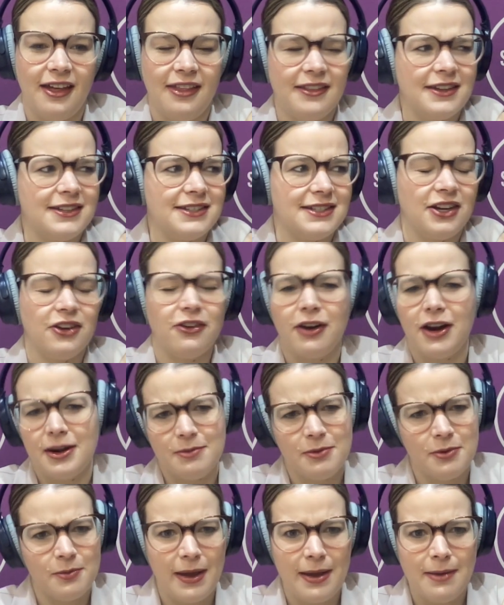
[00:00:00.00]
these
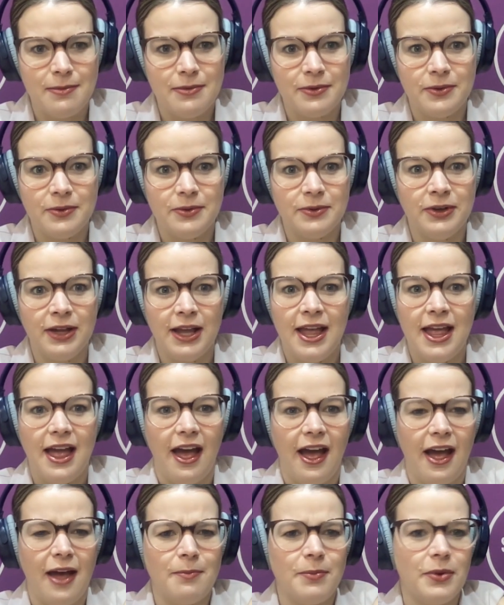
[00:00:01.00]
incredible people,
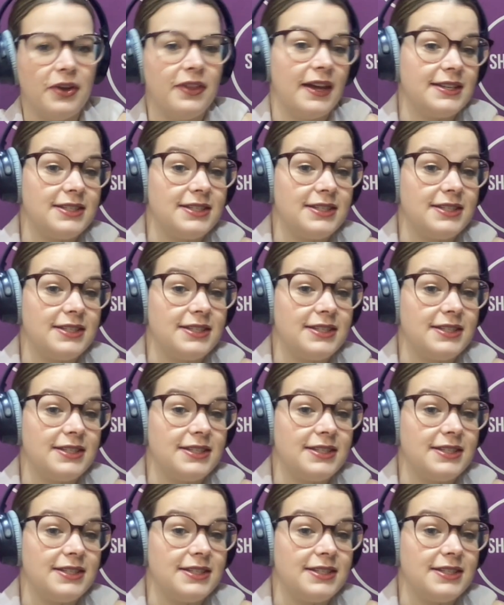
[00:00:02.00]
both